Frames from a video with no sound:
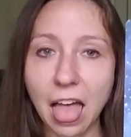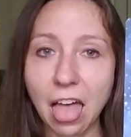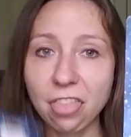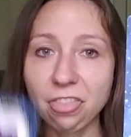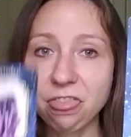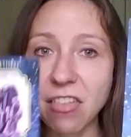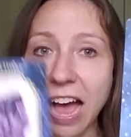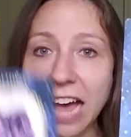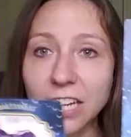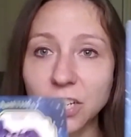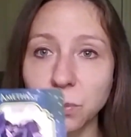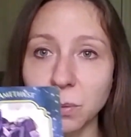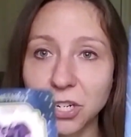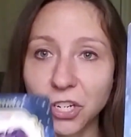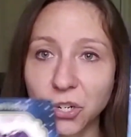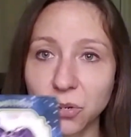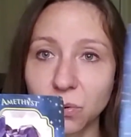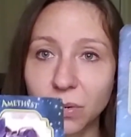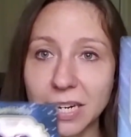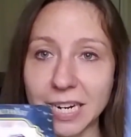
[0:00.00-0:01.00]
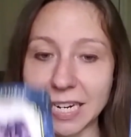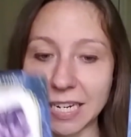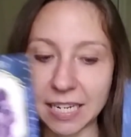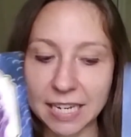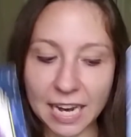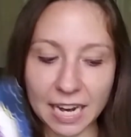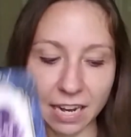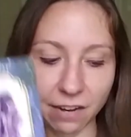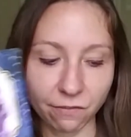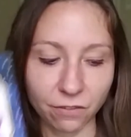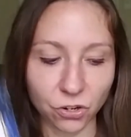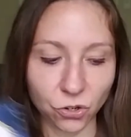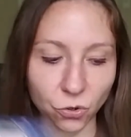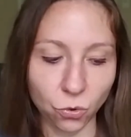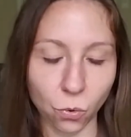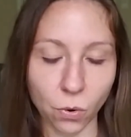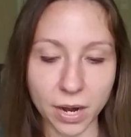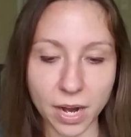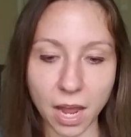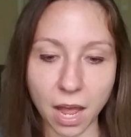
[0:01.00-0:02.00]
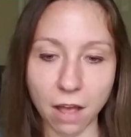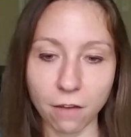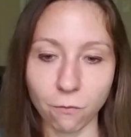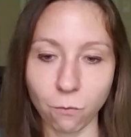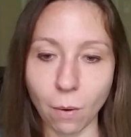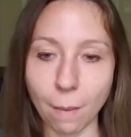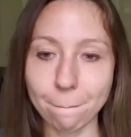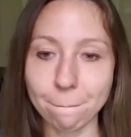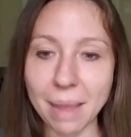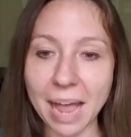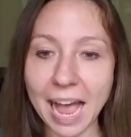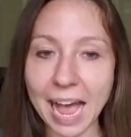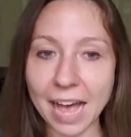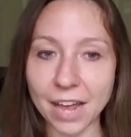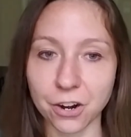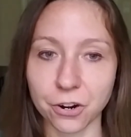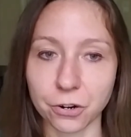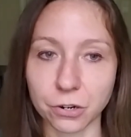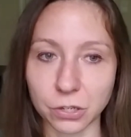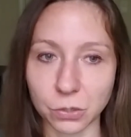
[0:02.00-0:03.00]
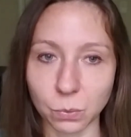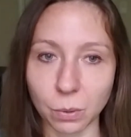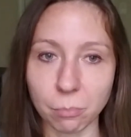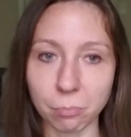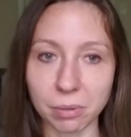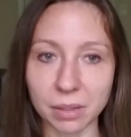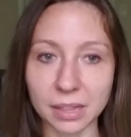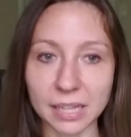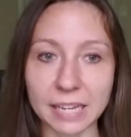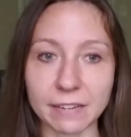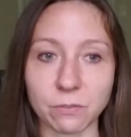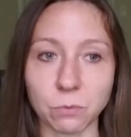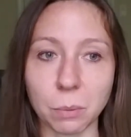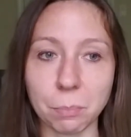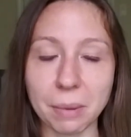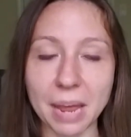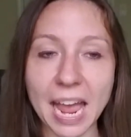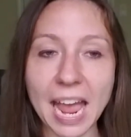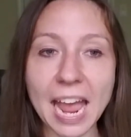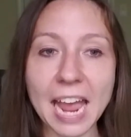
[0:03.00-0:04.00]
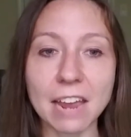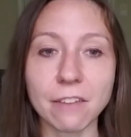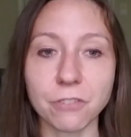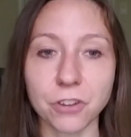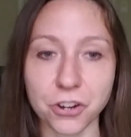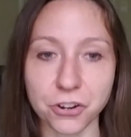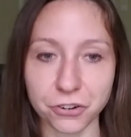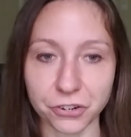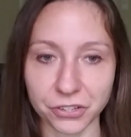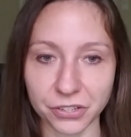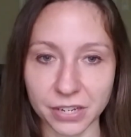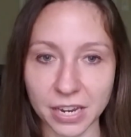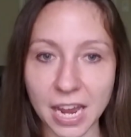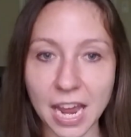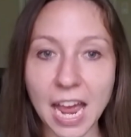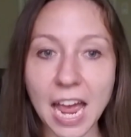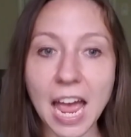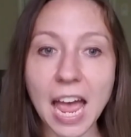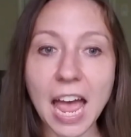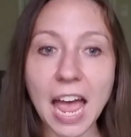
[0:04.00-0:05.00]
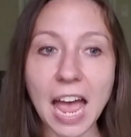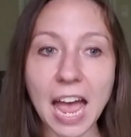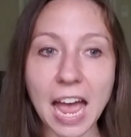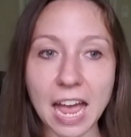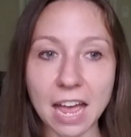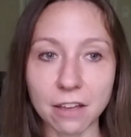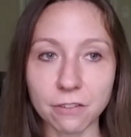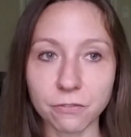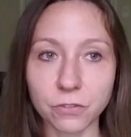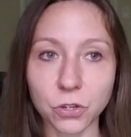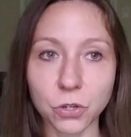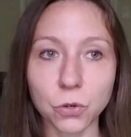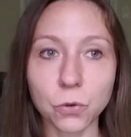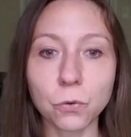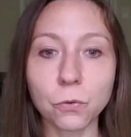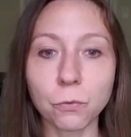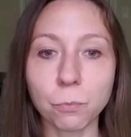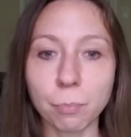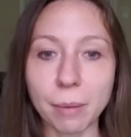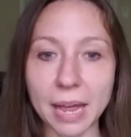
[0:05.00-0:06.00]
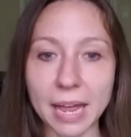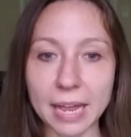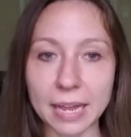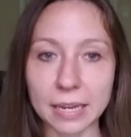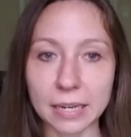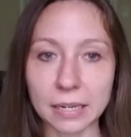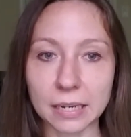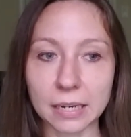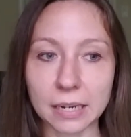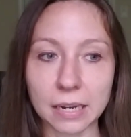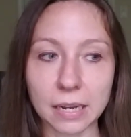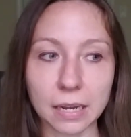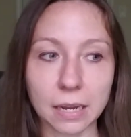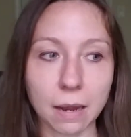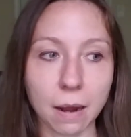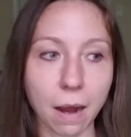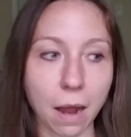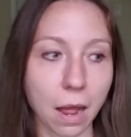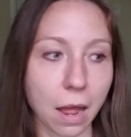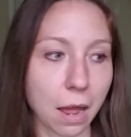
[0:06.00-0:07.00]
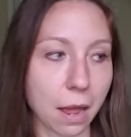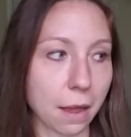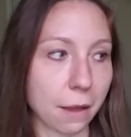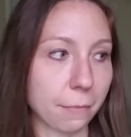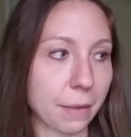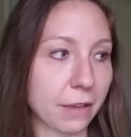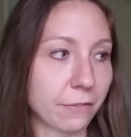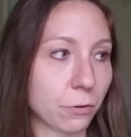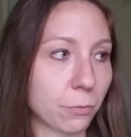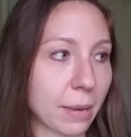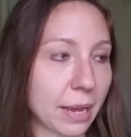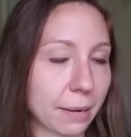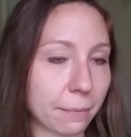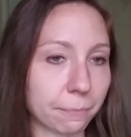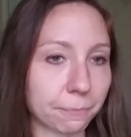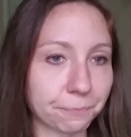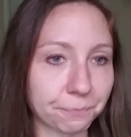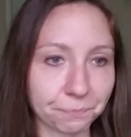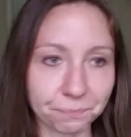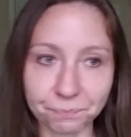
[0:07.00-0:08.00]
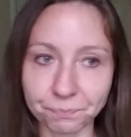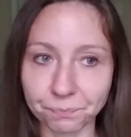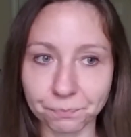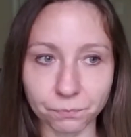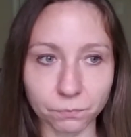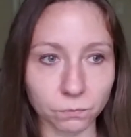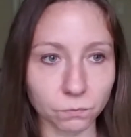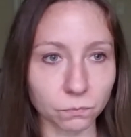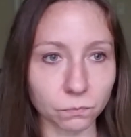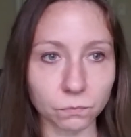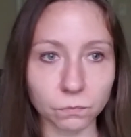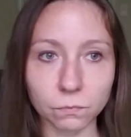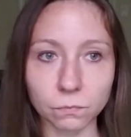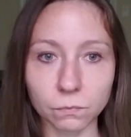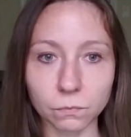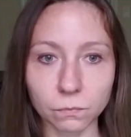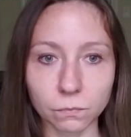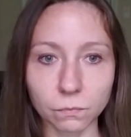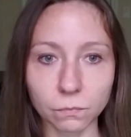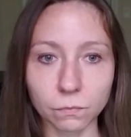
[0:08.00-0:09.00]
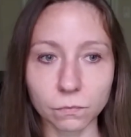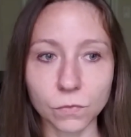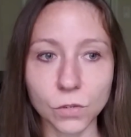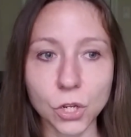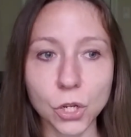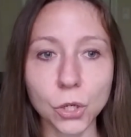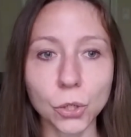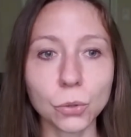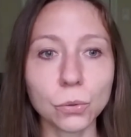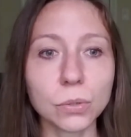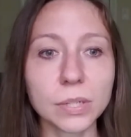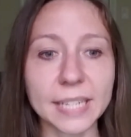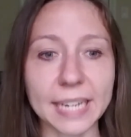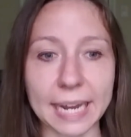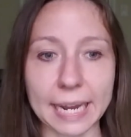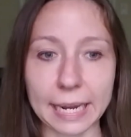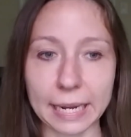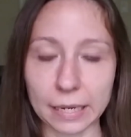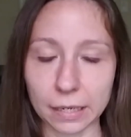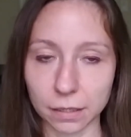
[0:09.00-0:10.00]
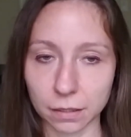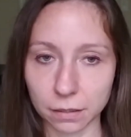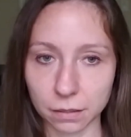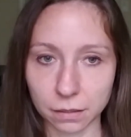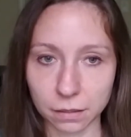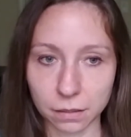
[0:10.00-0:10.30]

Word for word: that's what you need to take inventory of. What patterns, what beliefs, what behaviors have you been, um, have you been using